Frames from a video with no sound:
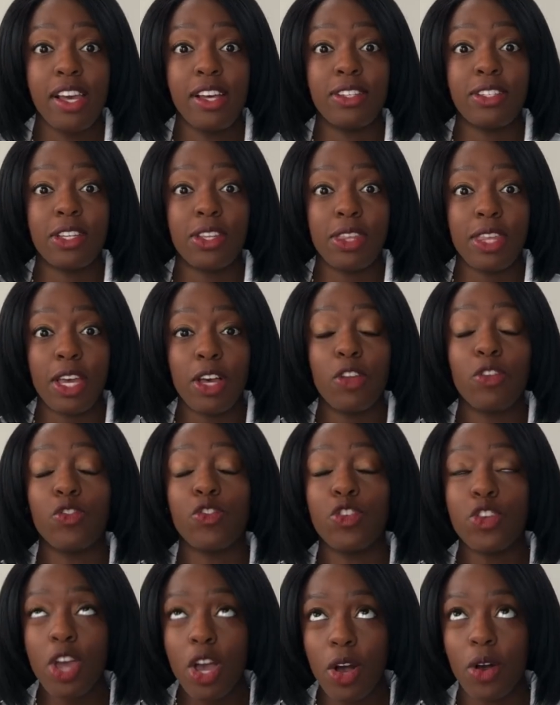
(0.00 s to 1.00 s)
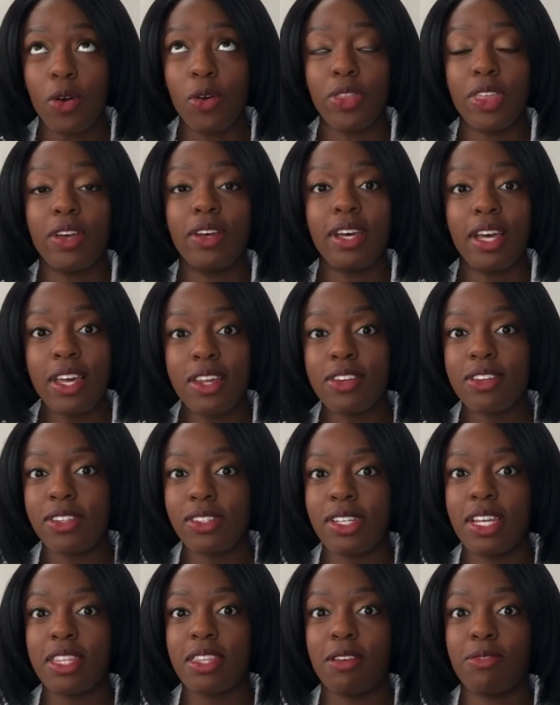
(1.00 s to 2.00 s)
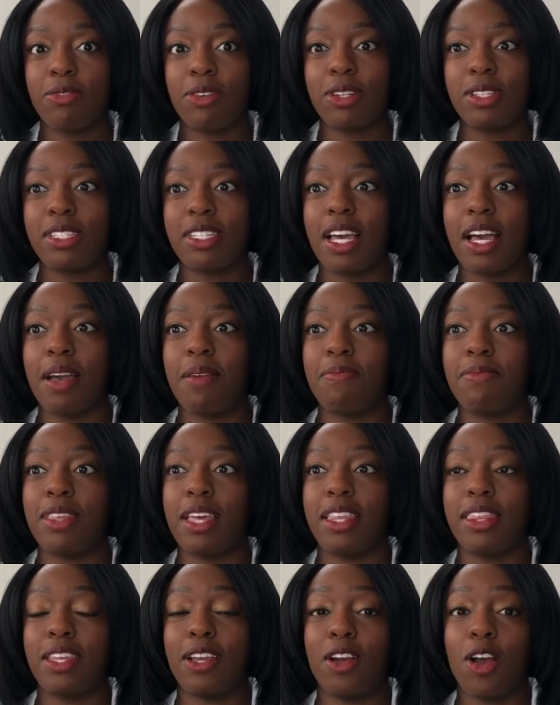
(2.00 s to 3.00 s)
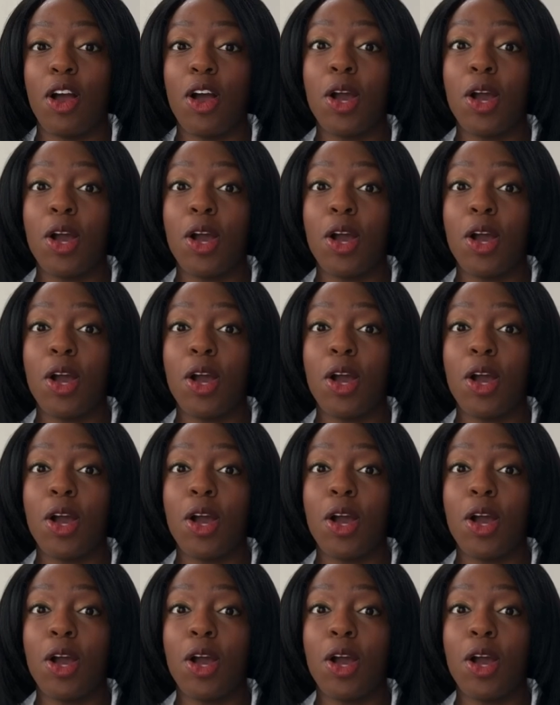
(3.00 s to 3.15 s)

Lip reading: So they'll know, they'll understand the first time that their